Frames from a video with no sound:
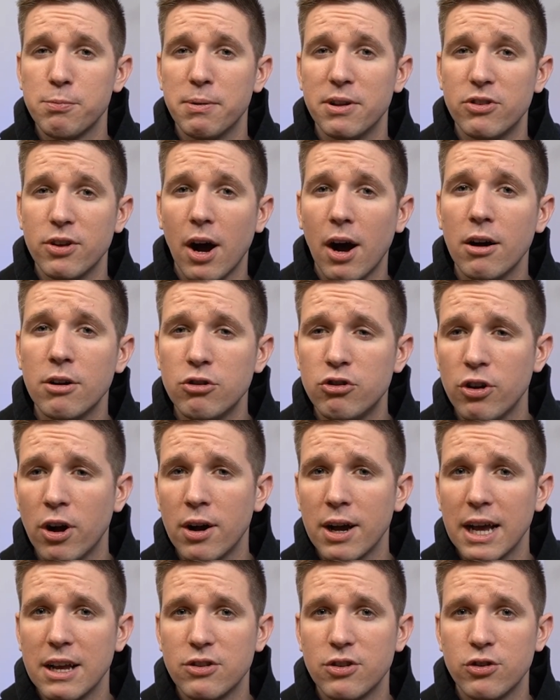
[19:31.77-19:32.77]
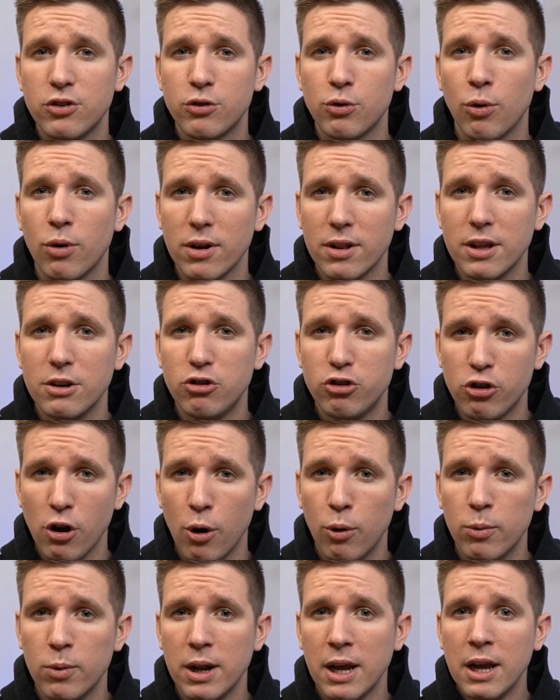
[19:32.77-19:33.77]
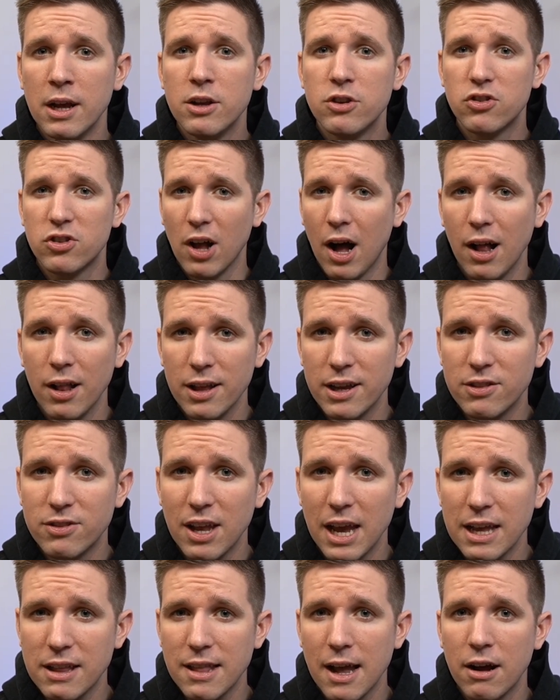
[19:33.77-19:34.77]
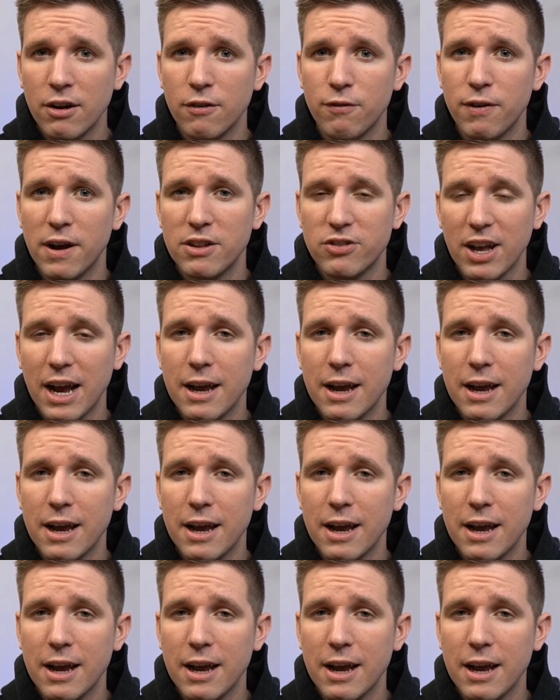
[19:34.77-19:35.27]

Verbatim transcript: But Da'un Jung has historically shown solid takedown defense.